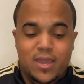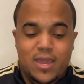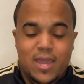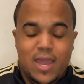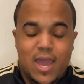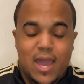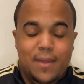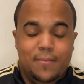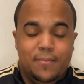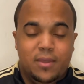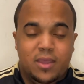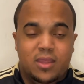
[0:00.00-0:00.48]

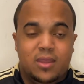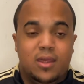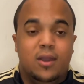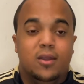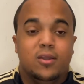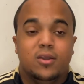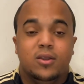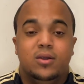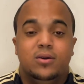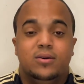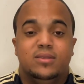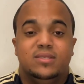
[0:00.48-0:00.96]
I mean, I'll
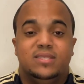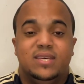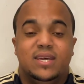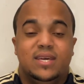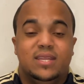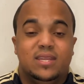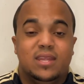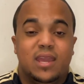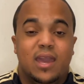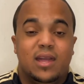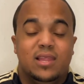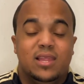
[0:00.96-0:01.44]
go attend
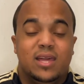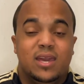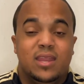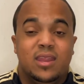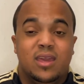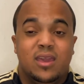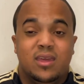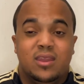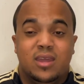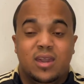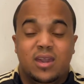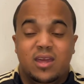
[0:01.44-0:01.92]
the Atlanta
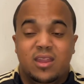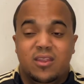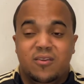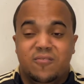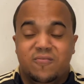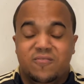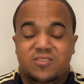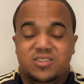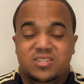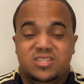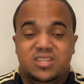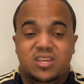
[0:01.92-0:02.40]
United
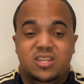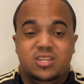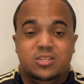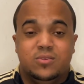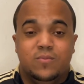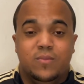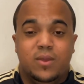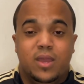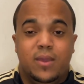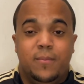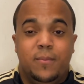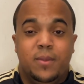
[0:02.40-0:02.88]
versus Inter
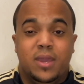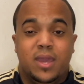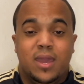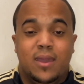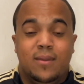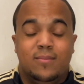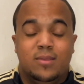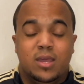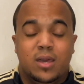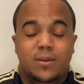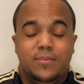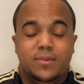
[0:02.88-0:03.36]
Miami game
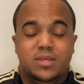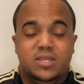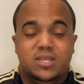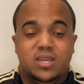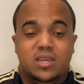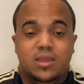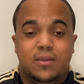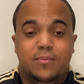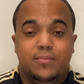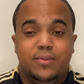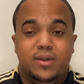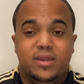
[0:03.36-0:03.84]
that will be
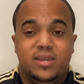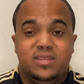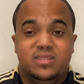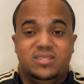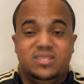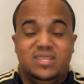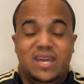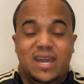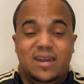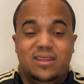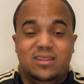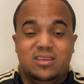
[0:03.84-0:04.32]
taking place
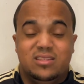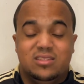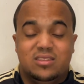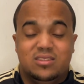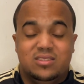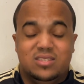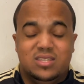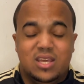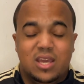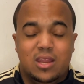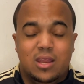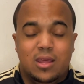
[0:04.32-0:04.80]
down at the
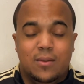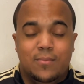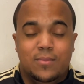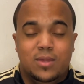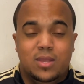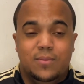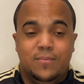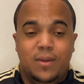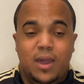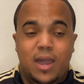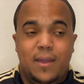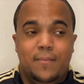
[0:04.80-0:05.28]
stadium.
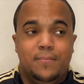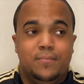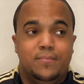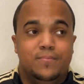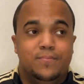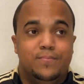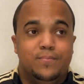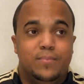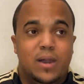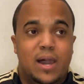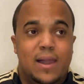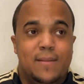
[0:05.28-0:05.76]
And
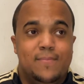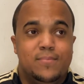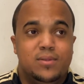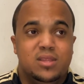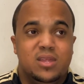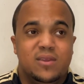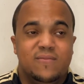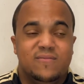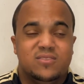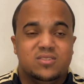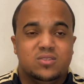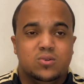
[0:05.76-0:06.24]
I
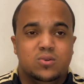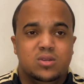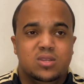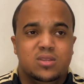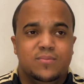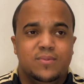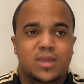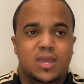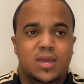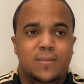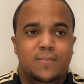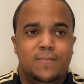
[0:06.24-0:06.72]
believe it's going to
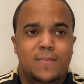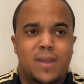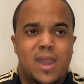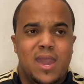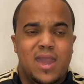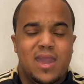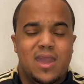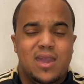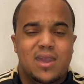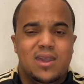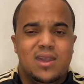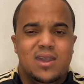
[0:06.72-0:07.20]
be in
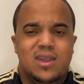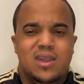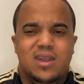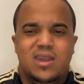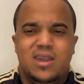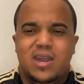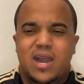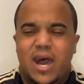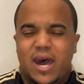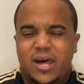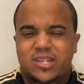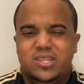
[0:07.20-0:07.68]
May.
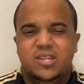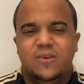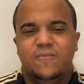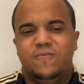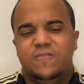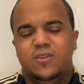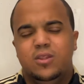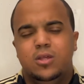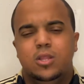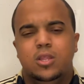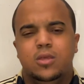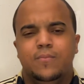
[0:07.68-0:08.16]
I'll
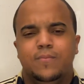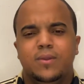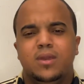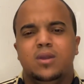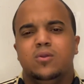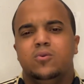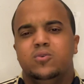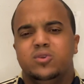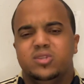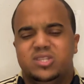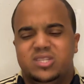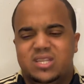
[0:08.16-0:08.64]
definitely be
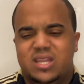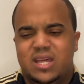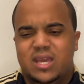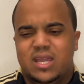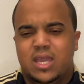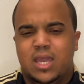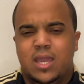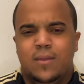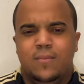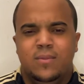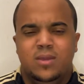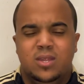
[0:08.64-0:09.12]
going to that
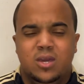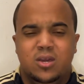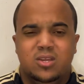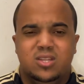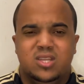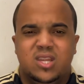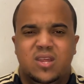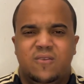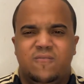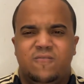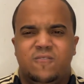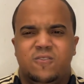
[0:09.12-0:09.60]
game and I'll
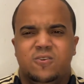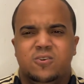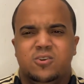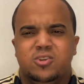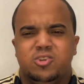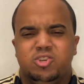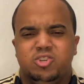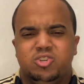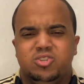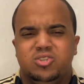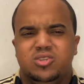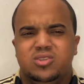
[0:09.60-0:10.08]
definitely
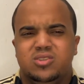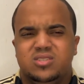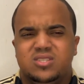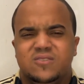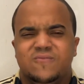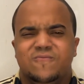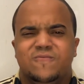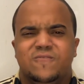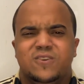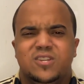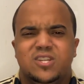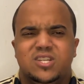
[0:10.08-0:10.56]
show you
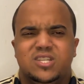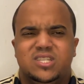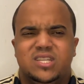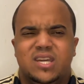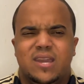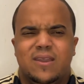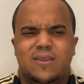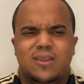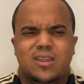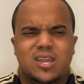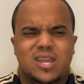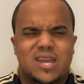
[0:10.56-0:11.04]
some footage that
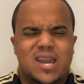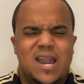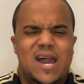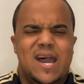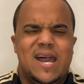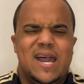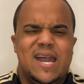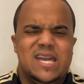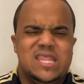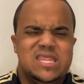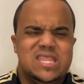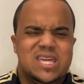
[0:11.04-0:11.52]
I got
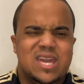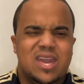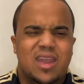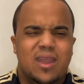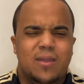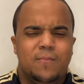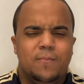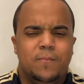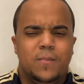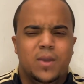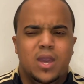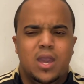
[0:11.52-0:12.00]
at the
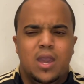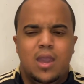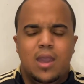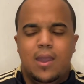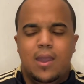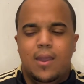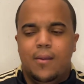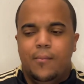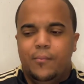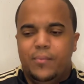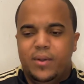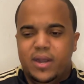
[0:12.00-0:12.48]
game.
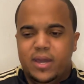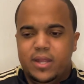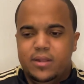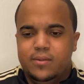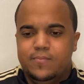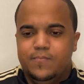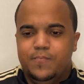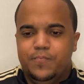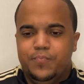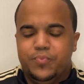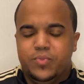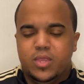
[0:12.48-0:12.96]

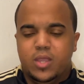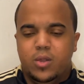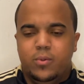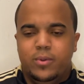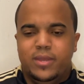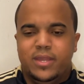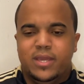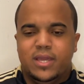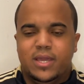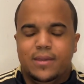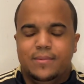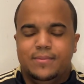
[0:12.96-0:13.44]
But when
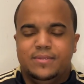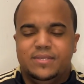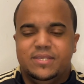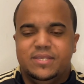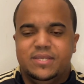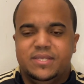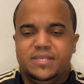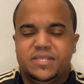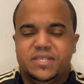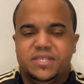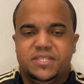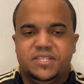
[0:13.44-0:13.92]
it comes to the
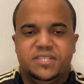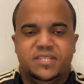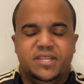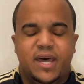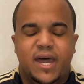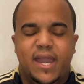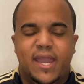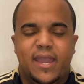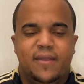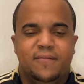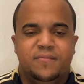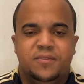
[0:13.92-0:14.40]
season,
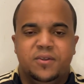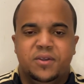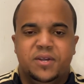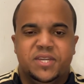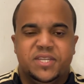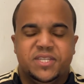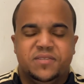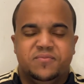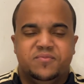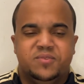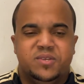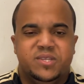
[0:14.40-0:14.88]
I have no
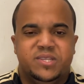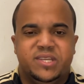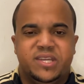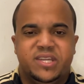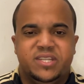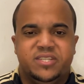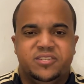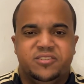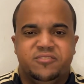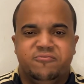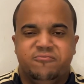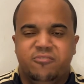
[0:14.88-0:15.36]

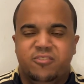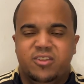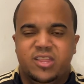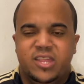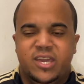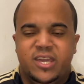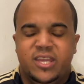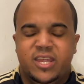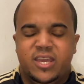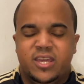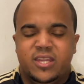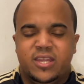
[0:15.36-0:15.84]
expectations for
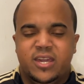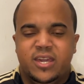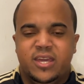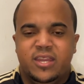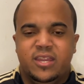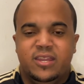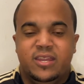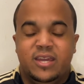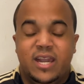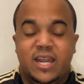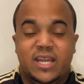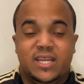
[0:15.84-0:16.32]
Atlanta
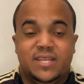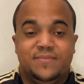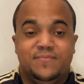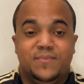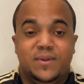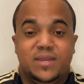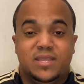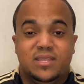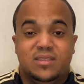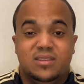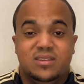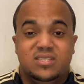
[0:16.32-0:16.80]
United. I
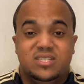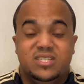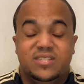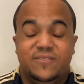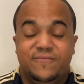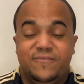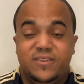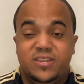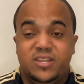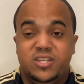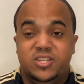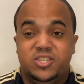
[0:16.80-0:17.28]
expect us to
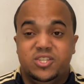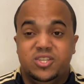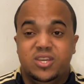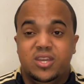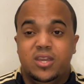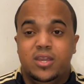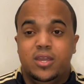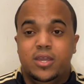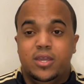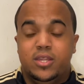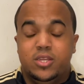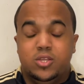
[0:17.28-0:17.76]
finish
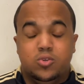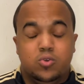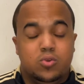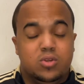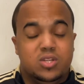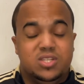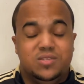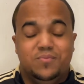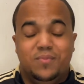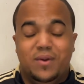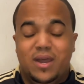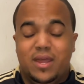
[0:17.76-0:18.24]
towards
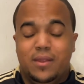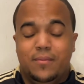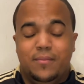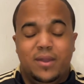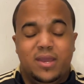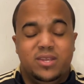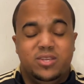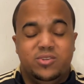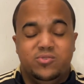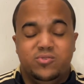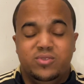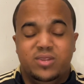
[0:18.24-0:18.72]
the bottom. I
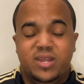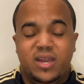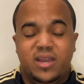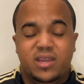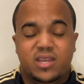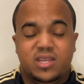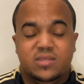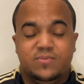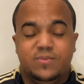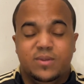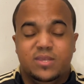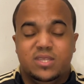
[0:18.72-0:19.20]
do not
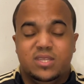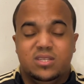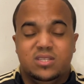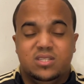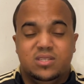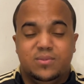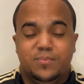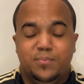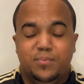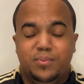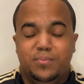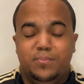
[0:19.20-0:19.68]
expect us
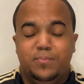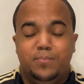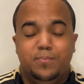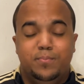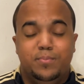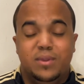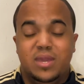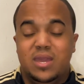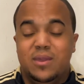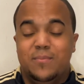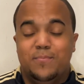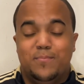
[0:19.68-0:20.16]
to
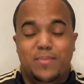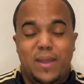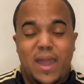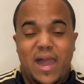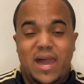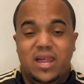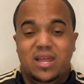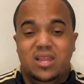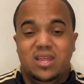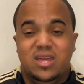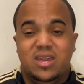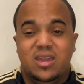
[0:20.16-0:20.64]
be
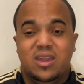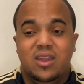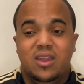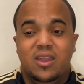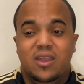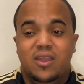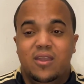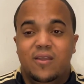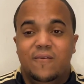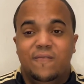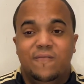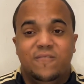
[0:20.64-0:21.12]
battling
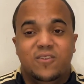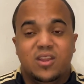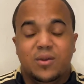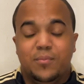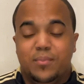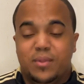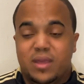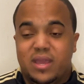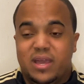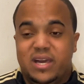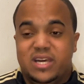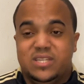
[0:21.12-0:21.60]
for the
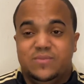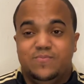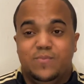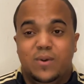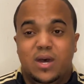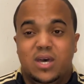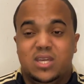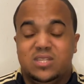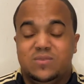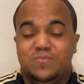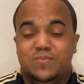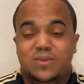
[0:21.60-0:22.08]
playoff
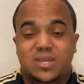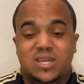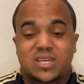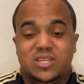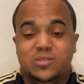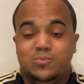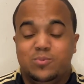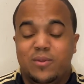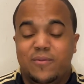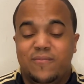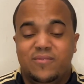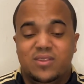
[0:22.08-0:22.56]
spots because
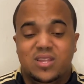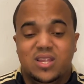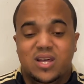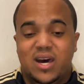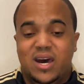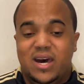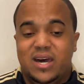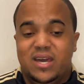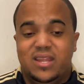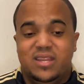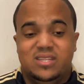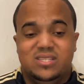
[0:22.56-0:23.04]
we've
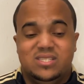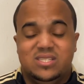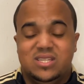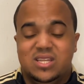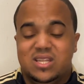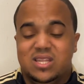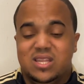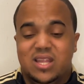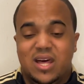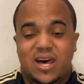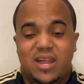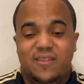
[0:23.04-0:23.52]
lost a
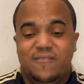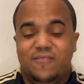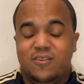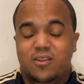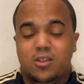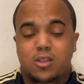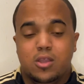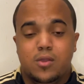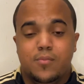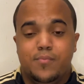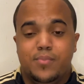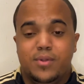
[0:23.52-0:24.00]
lot of our
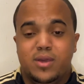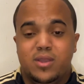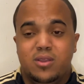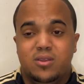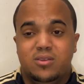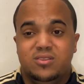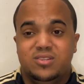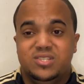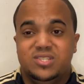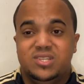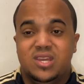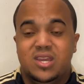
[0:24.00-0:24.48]
good
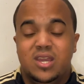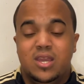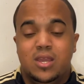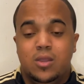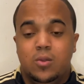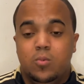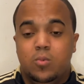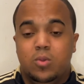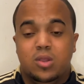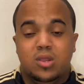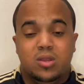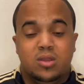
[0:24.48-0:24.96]
players
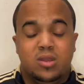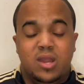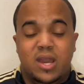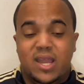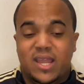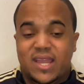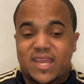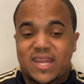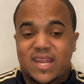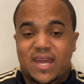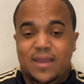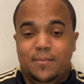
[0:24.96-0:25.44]
We're not
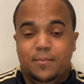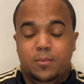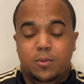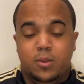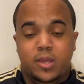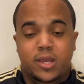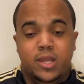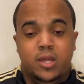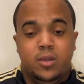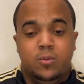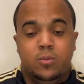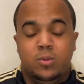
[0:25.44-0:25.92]
going to have
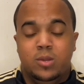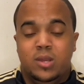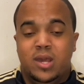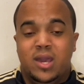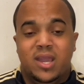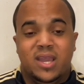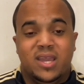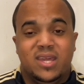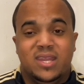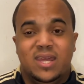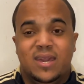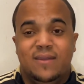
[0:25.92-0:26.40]
Moreno. We're not
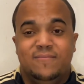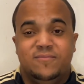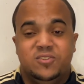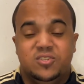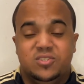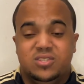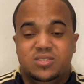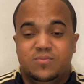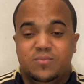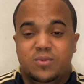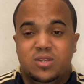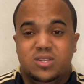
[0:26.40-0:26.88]
going to have
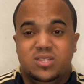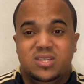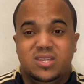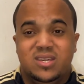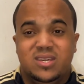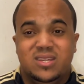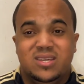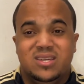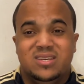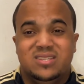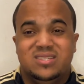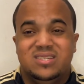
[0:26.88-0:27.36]
Josef
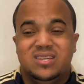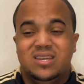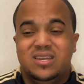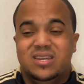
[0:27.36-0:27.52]
Martinez.